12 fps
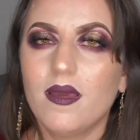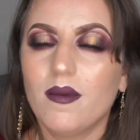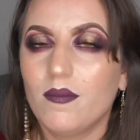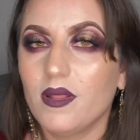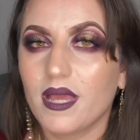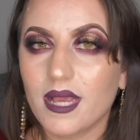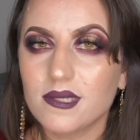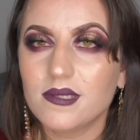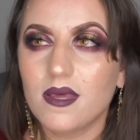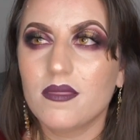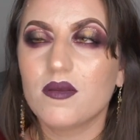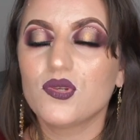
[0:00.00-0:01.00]
But like I
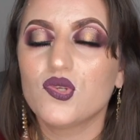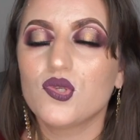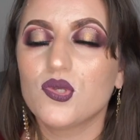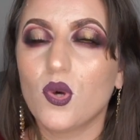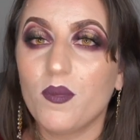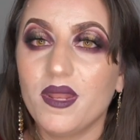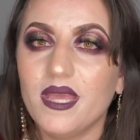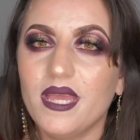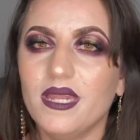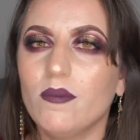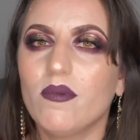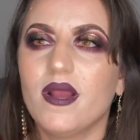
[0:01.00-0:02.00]
said, there's so many
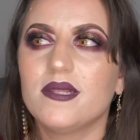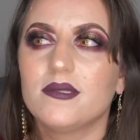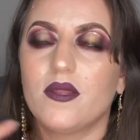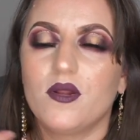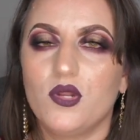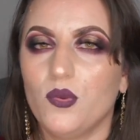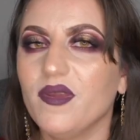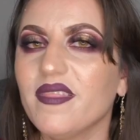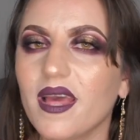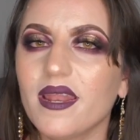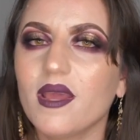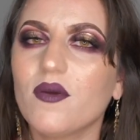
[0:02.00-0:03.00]
indie brands that are doing
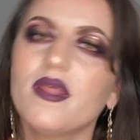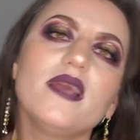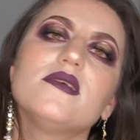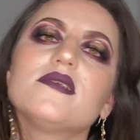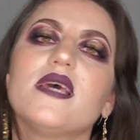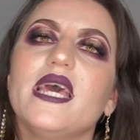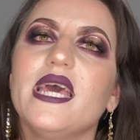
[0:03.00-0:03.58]
that nowadays.